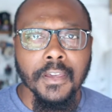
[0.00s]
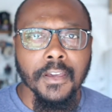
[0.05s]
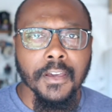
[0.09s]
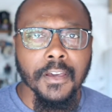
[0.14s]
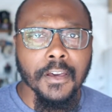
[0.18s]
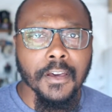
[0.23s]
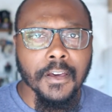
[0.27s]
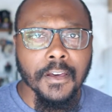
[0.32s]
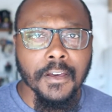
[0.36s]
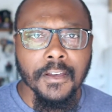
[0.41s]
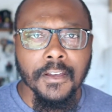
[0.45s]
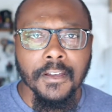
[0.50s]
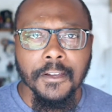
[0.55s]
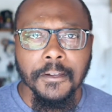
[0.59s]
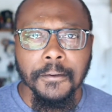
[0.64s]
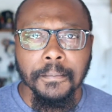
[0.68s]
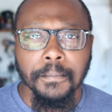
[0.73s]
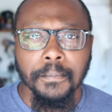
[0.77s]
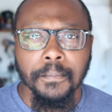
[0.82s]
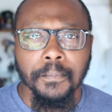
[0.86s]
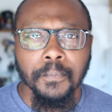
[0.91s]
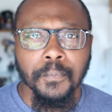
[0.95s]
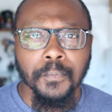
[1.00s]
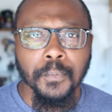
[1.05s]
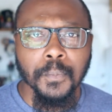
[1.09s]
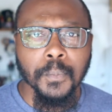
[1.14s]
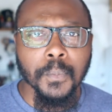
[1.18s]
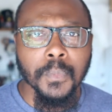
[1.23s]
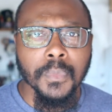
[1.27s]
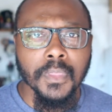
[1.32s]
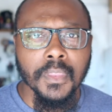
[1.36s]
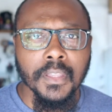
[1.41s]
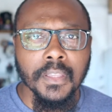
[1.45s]
The
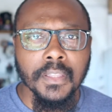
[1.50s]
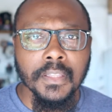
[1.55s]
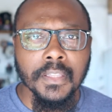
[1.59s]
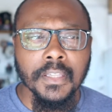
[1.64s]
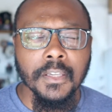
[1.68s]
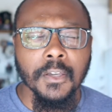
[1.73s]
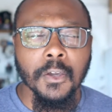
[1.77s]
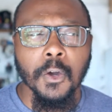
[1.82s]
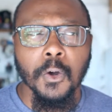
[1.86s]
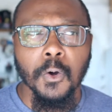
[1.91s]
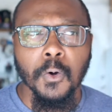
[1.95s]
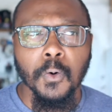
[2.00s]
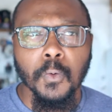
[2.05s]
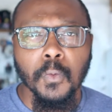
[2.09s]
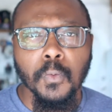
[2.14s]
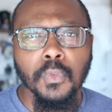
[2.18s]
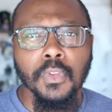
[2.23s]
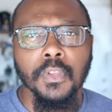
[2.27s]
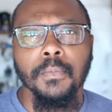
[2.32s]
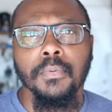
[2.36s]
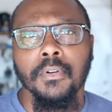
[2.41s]
only